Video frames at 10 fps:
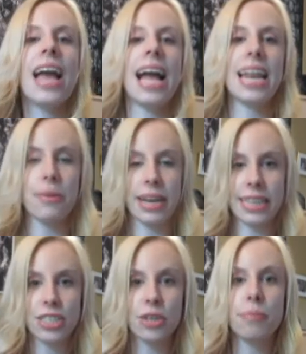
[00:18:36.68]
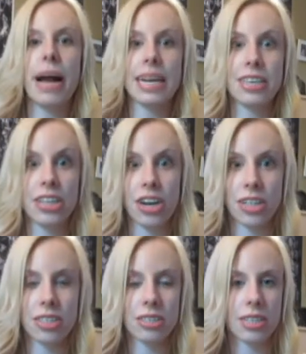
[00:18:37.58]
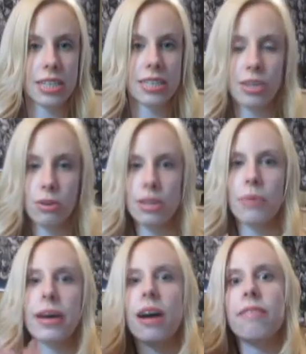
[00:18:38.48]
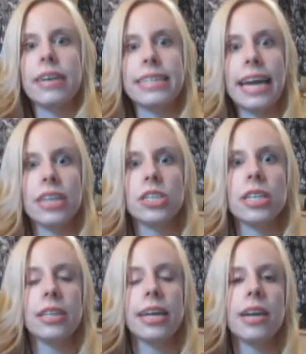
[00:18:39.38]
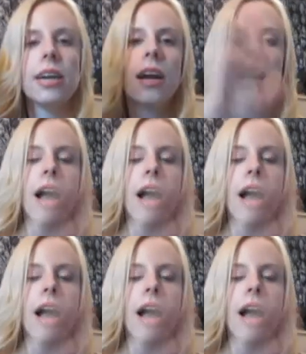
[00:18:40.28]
Anyway, let's go back to the concert because I totally went off on a tangent there.